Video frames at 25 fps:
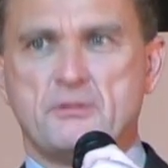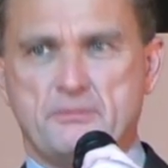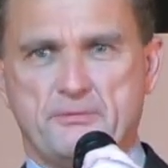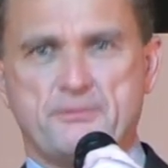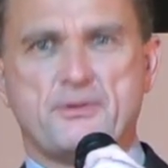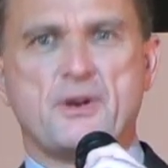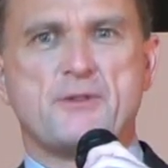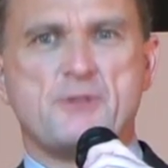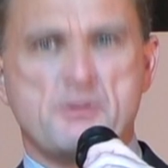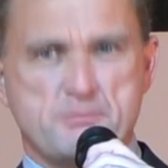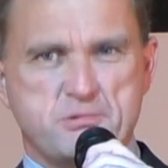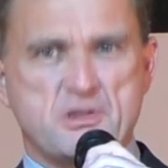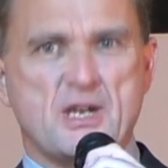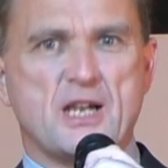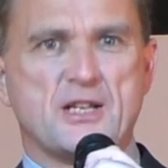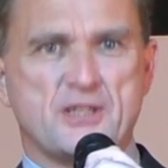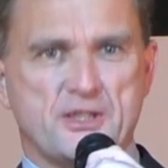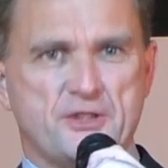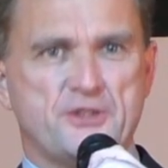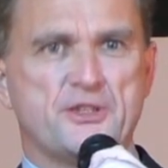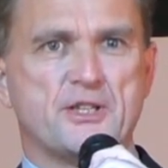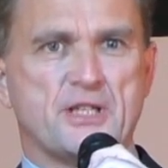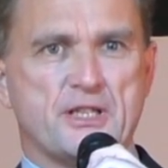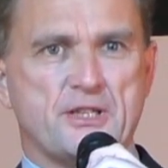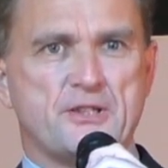Very proud
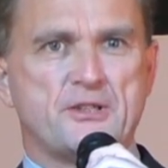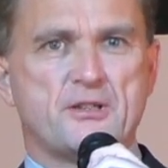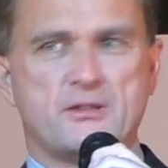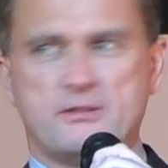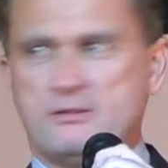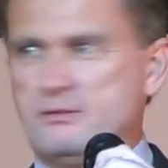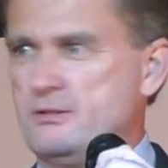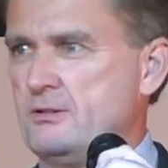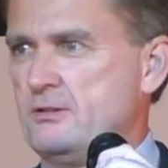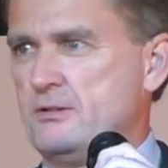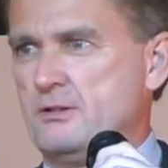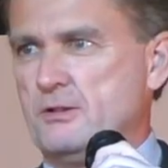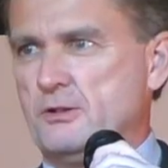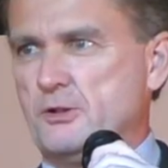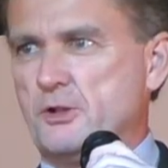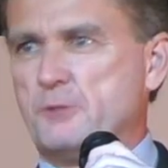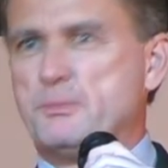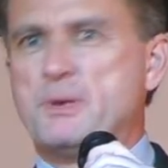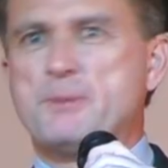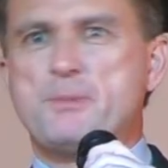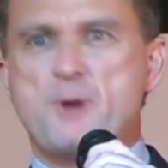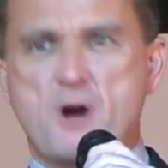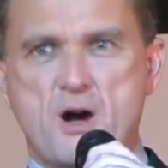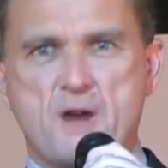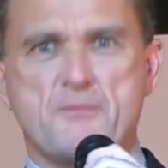indeed to
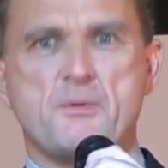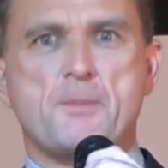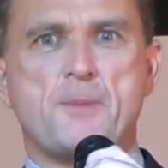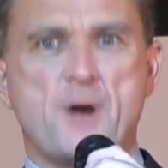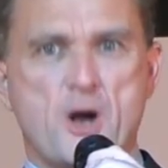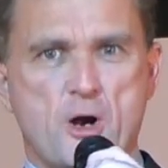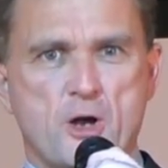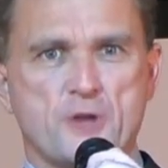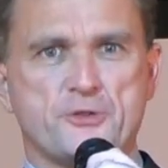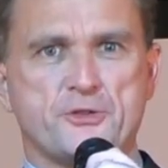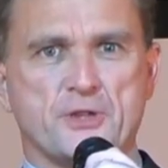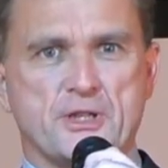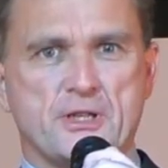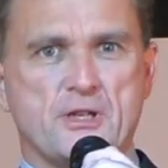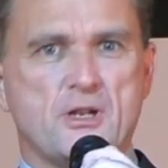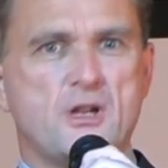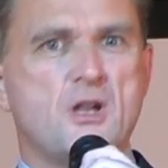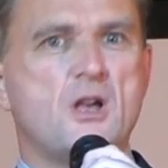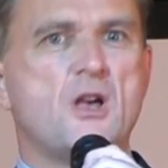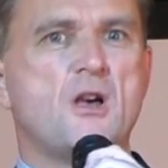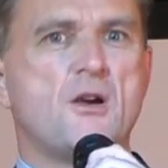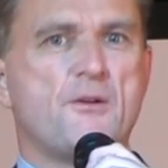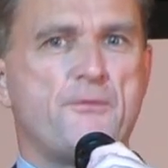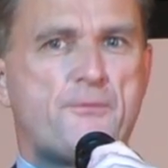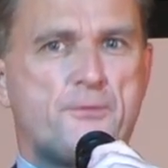be part of a party
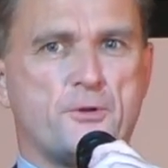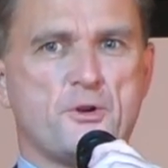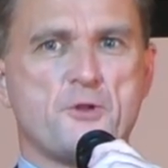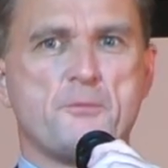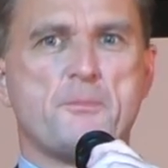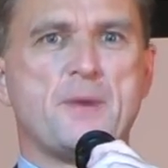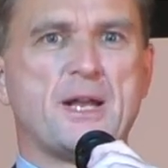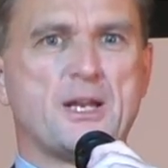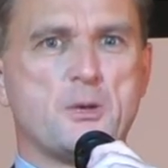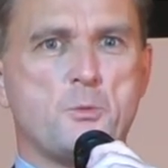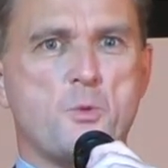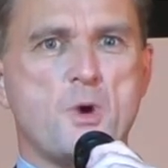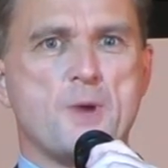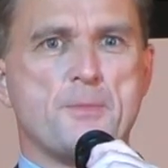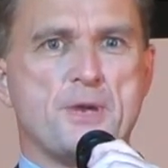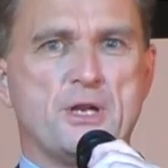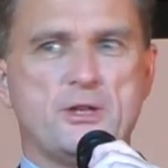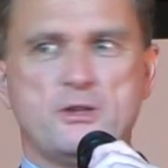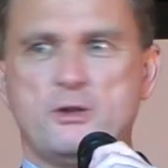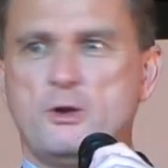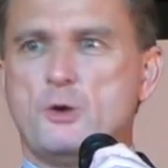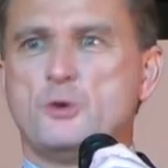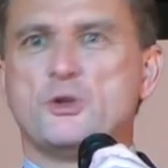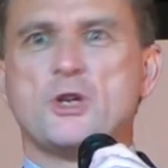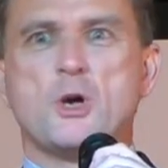full of men and women
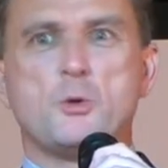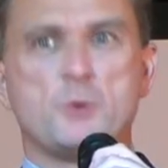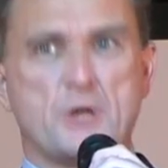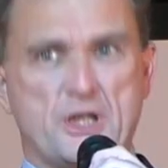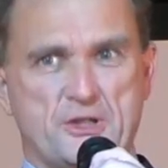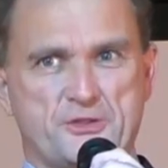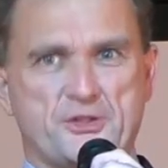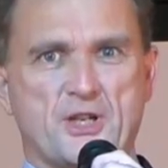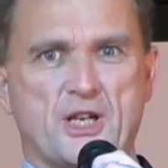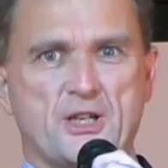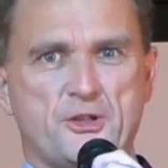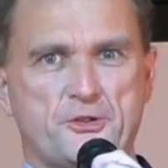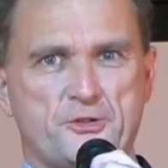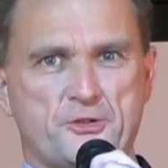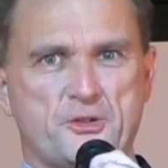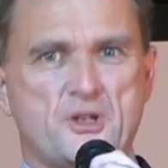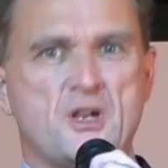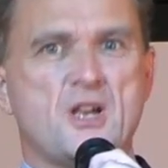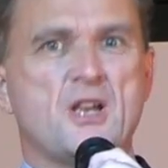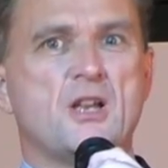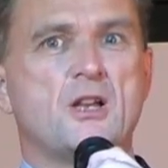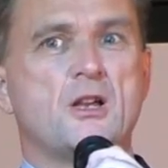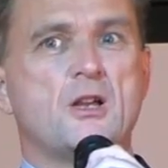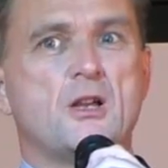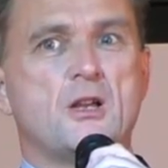who know what it takes
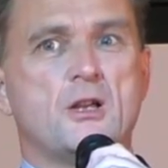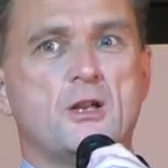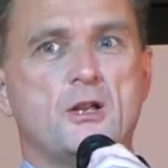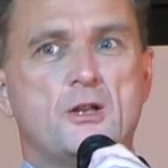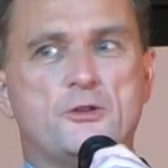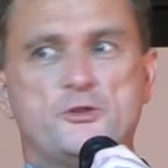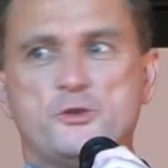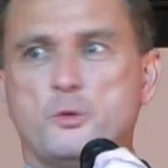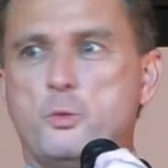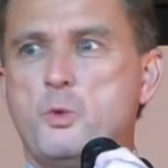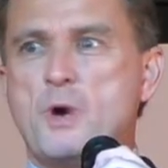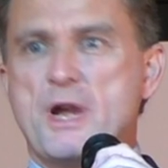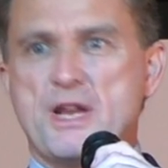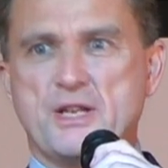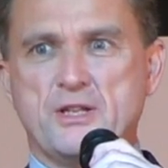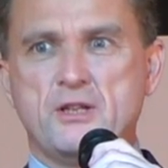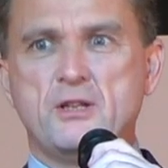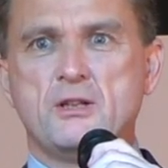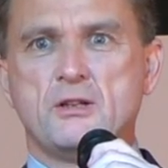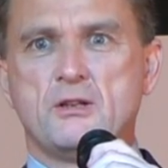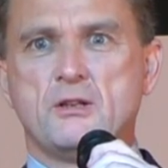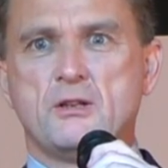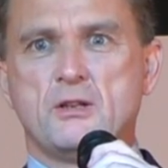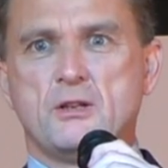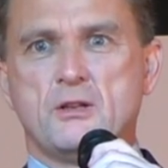to
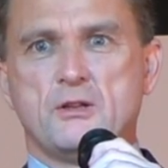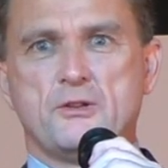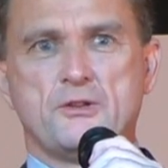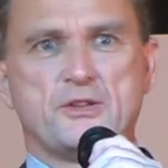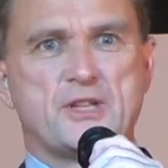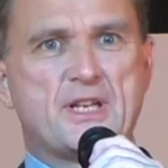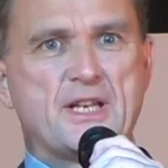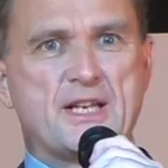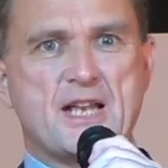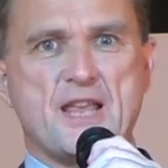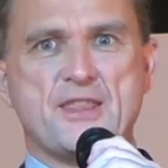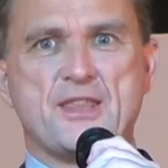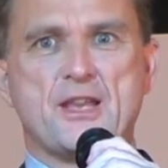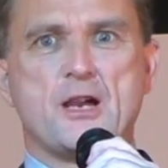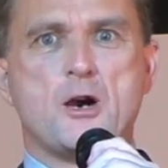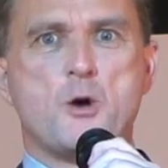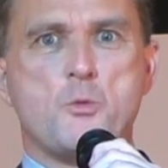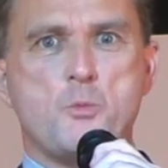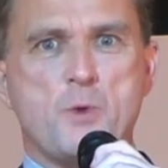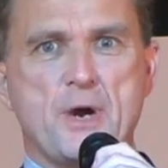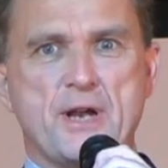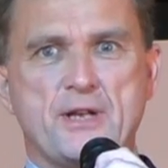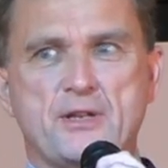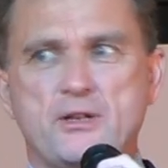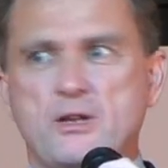win, to get out there
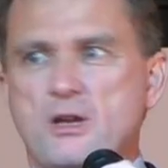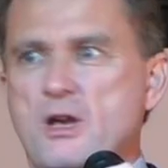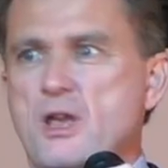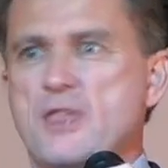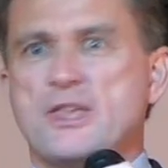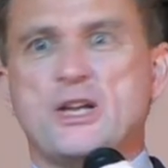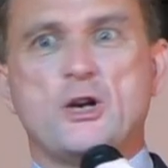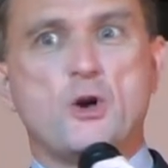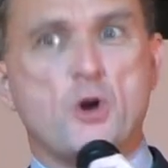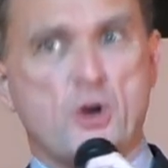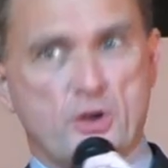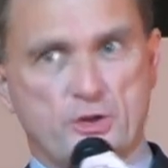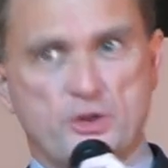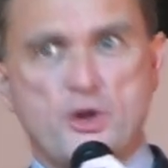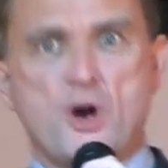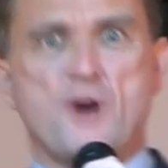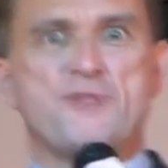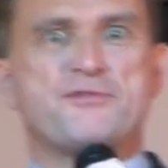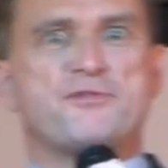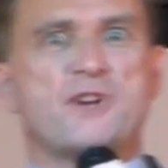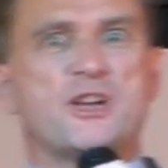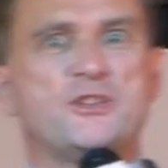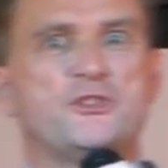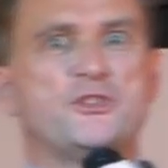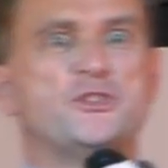and win, and they're
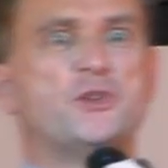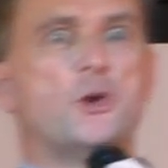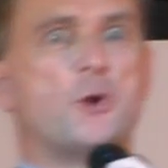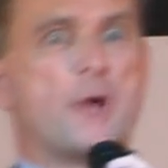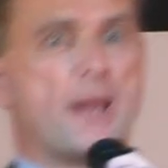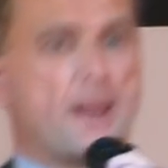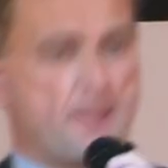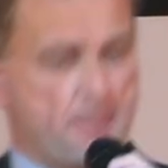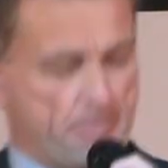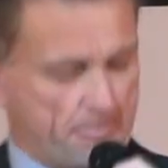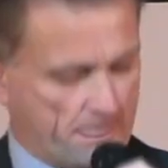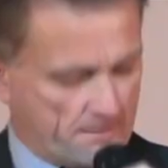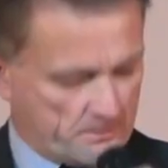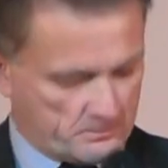not afraid to do it.